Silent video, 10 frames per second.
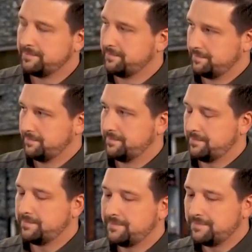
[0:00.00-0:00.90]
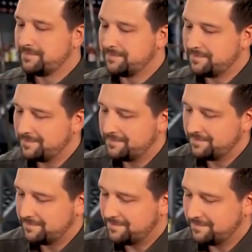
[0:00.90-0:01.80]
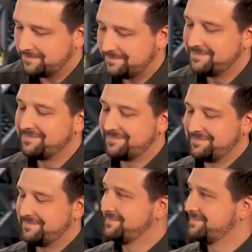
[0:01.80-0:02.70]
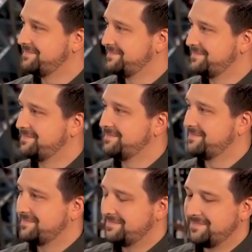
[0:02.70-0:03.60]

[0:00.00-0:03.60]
(silent)